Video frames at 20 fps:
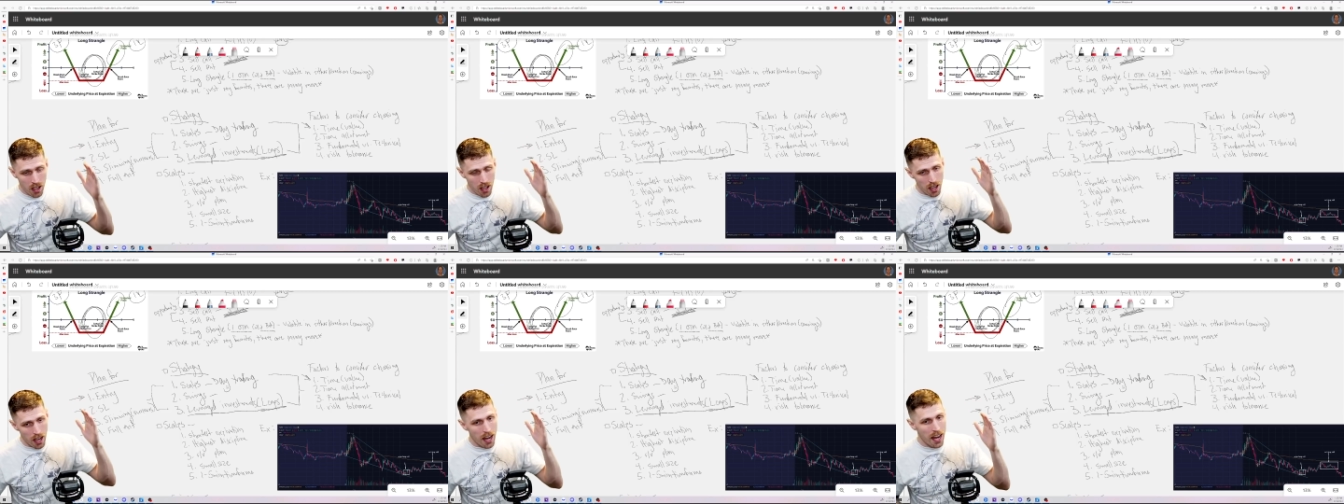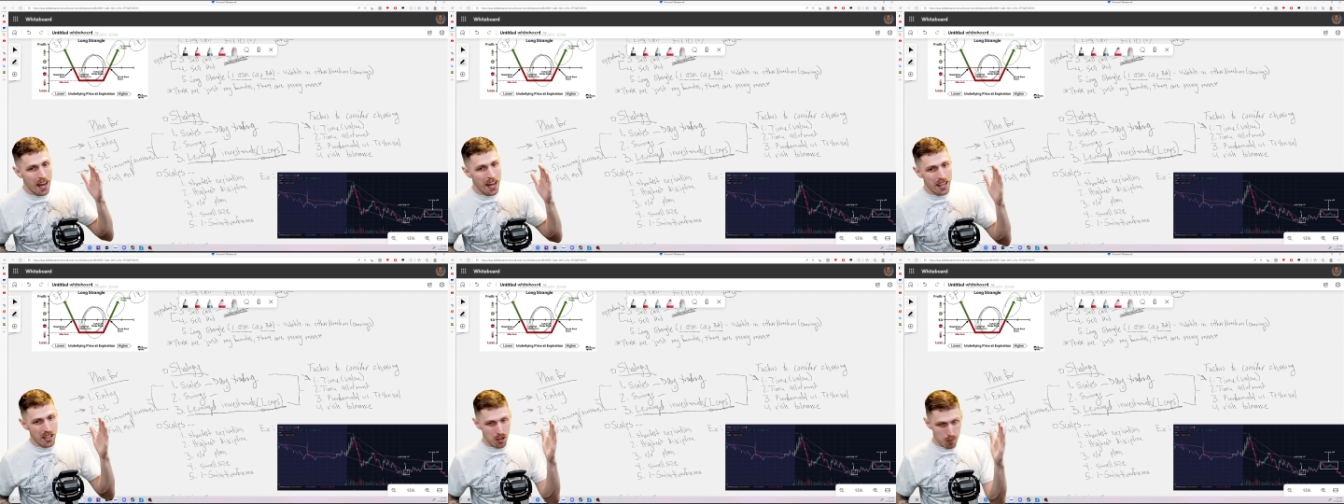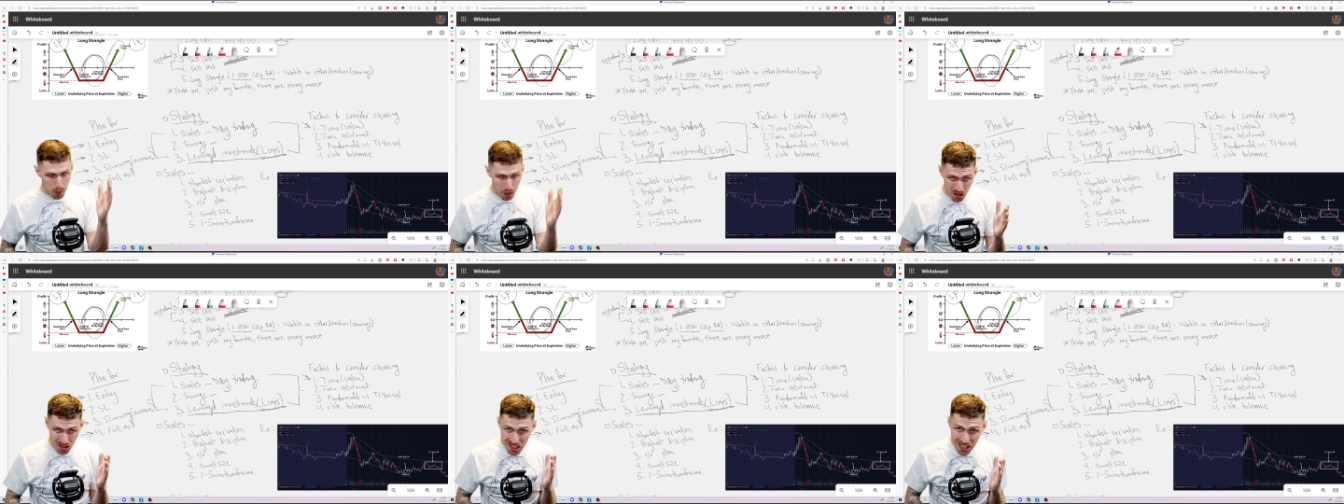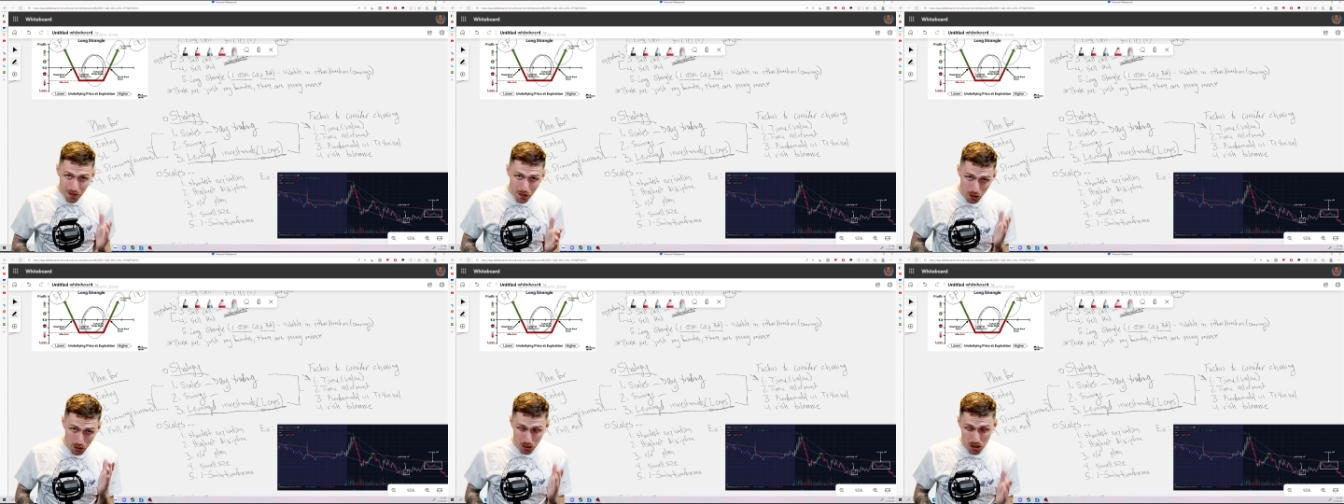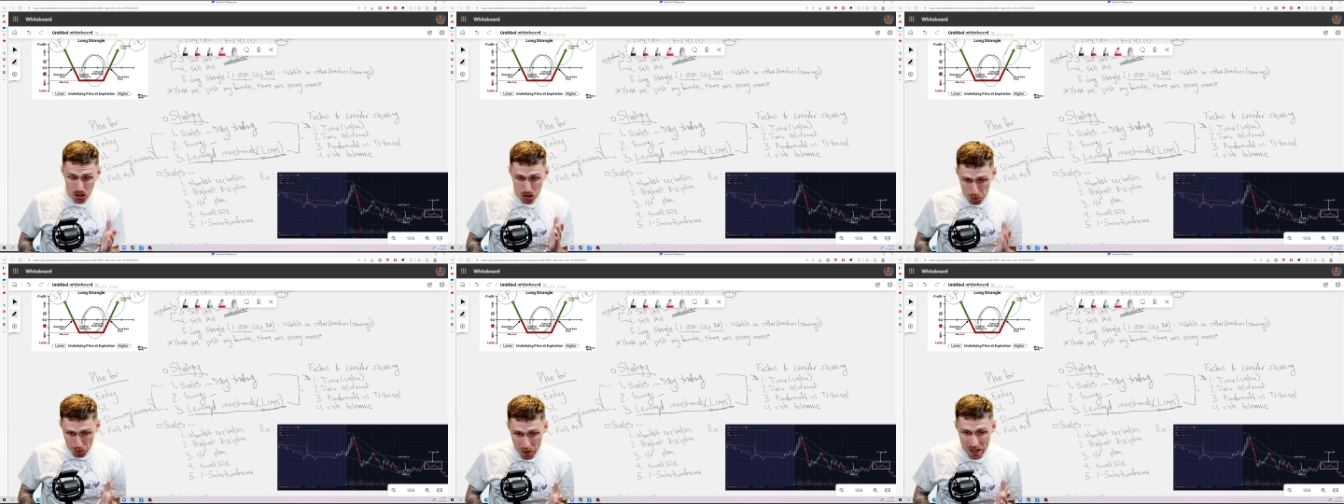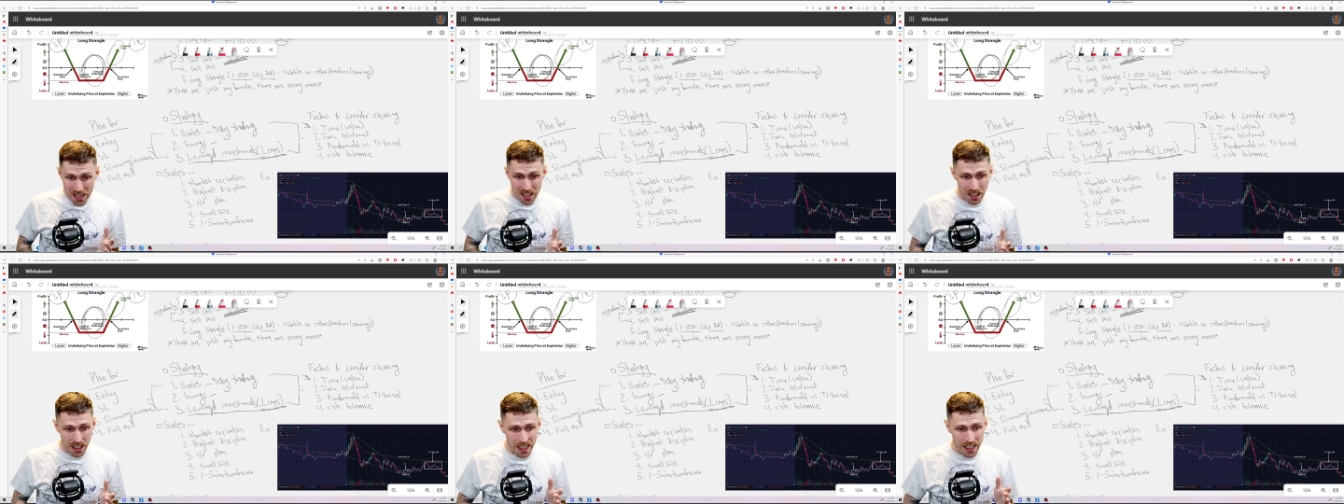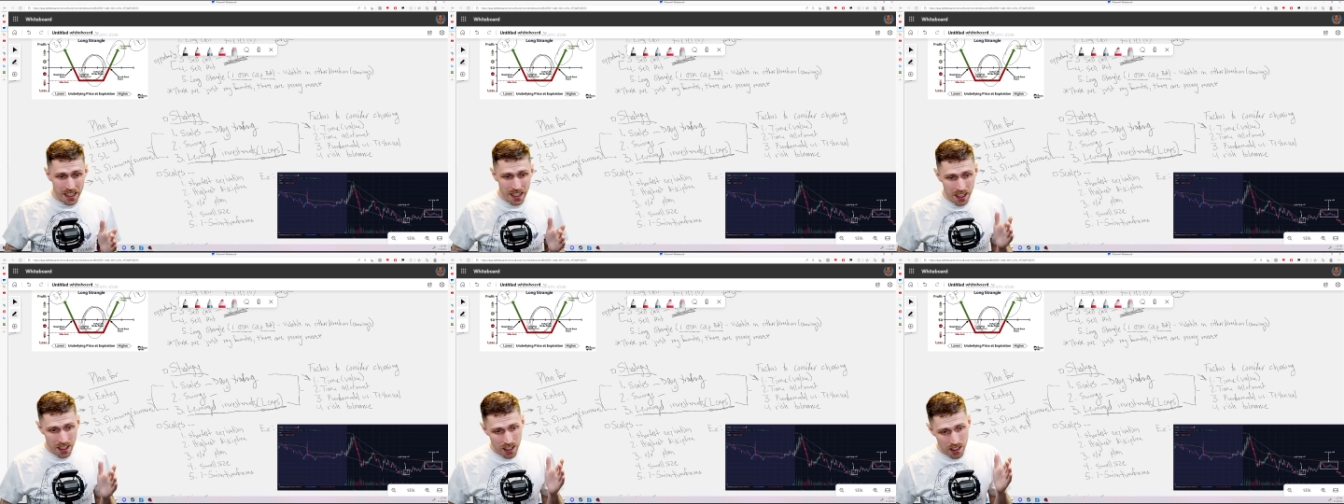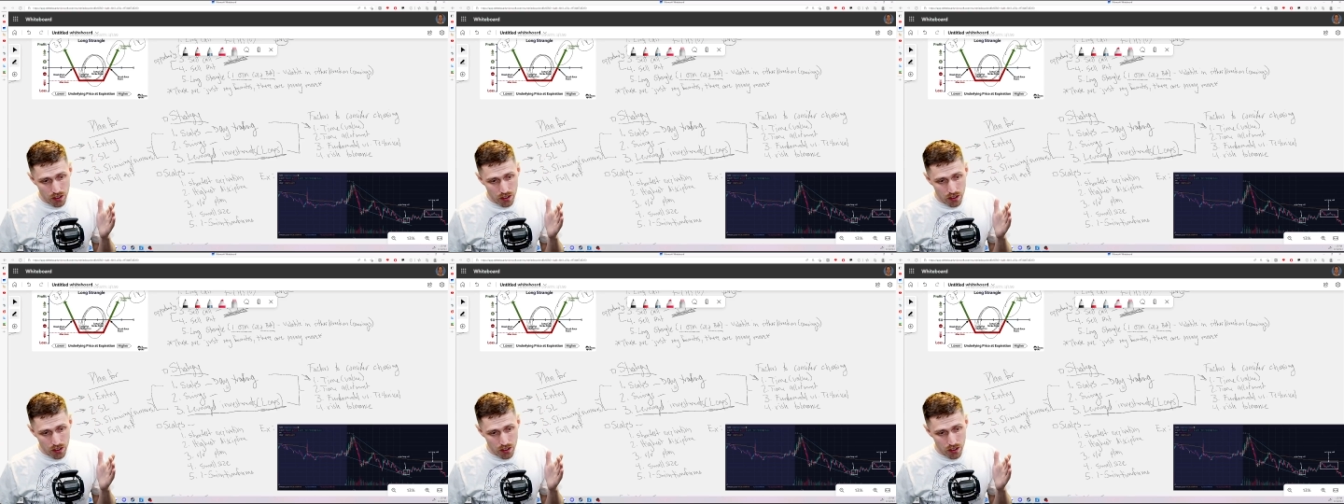And specifically speaking,